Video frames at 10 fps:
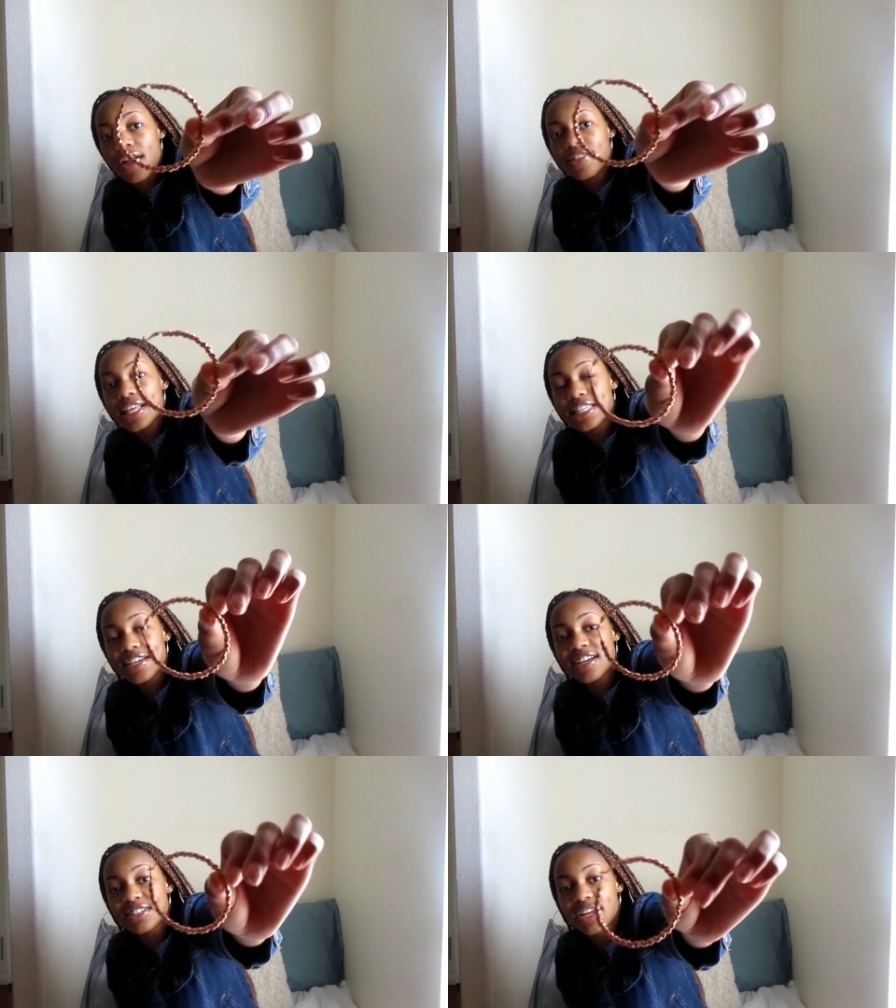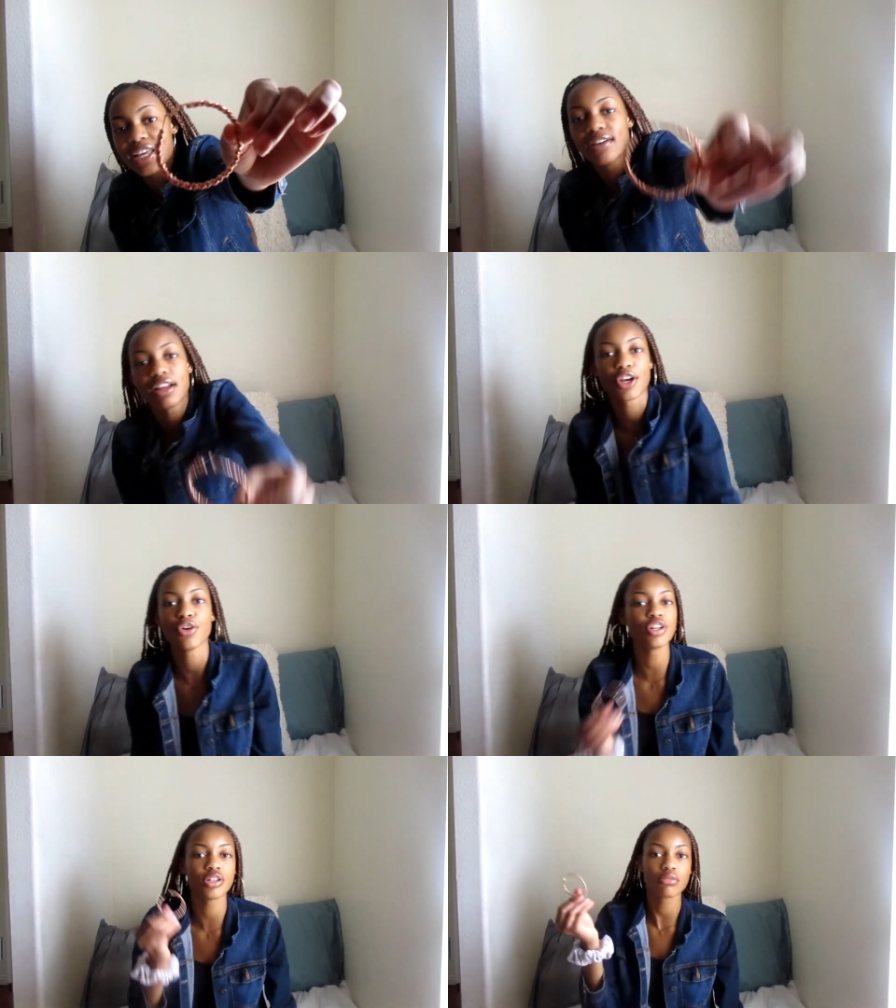uh, these earrings right here like
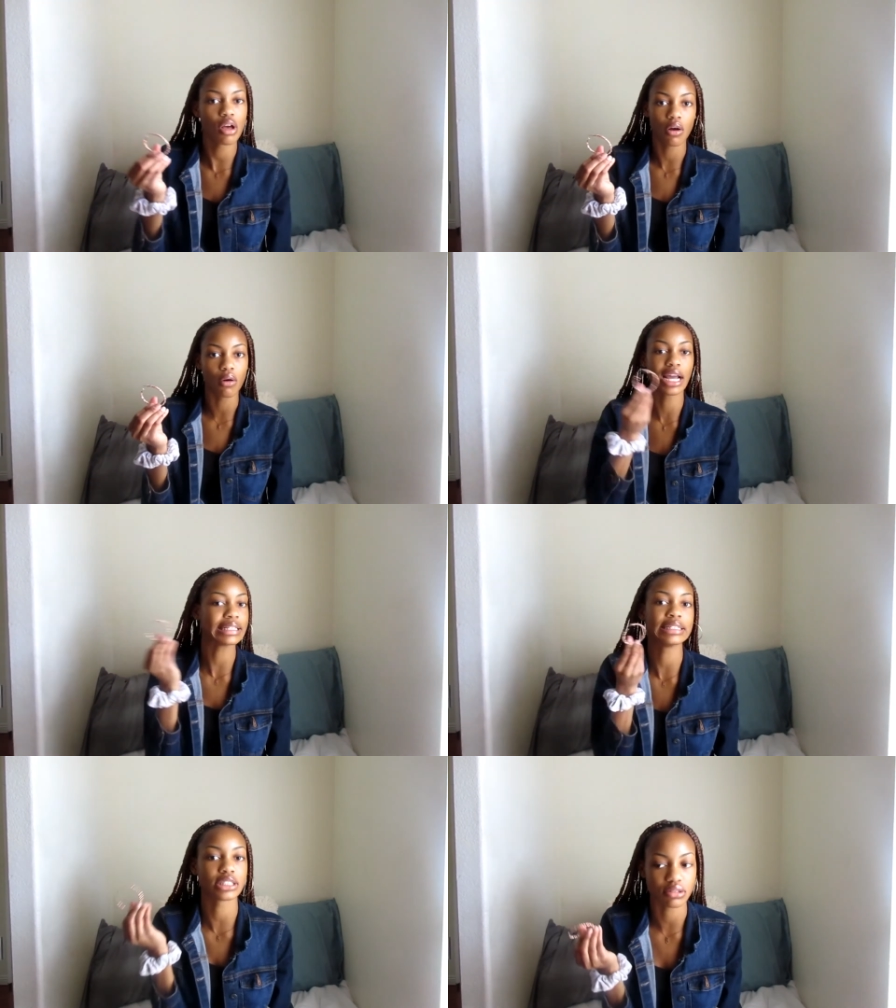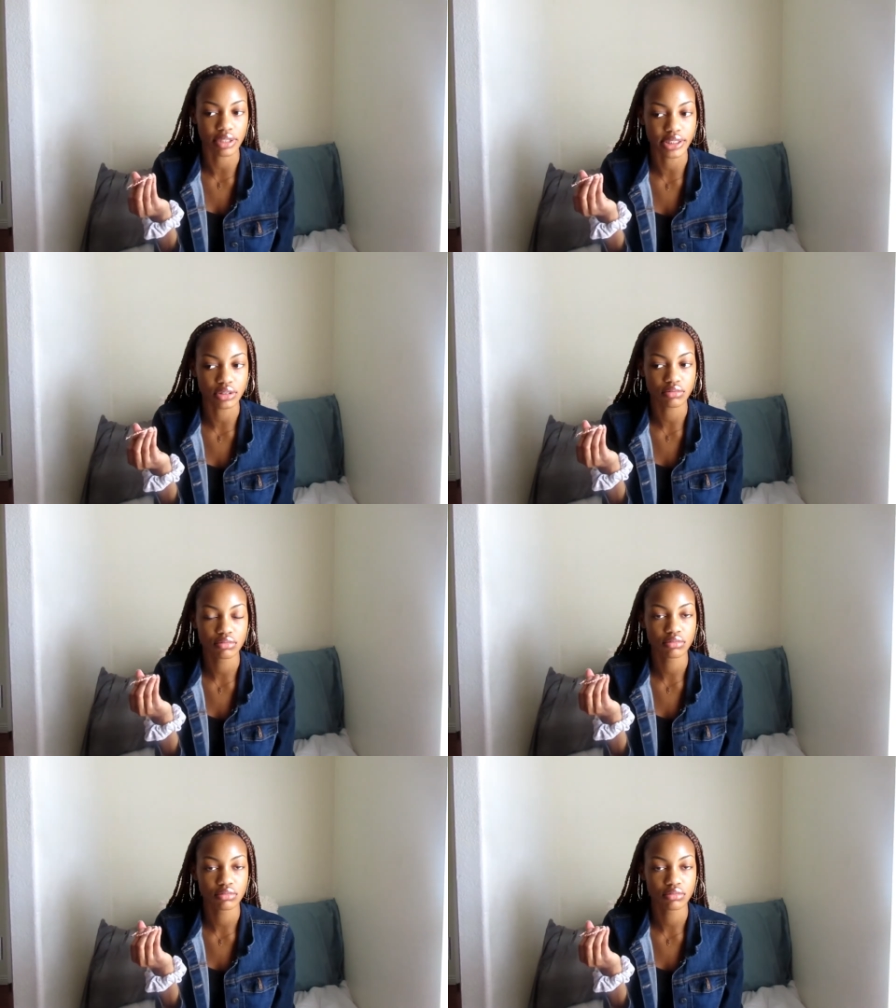who do you know about these earrings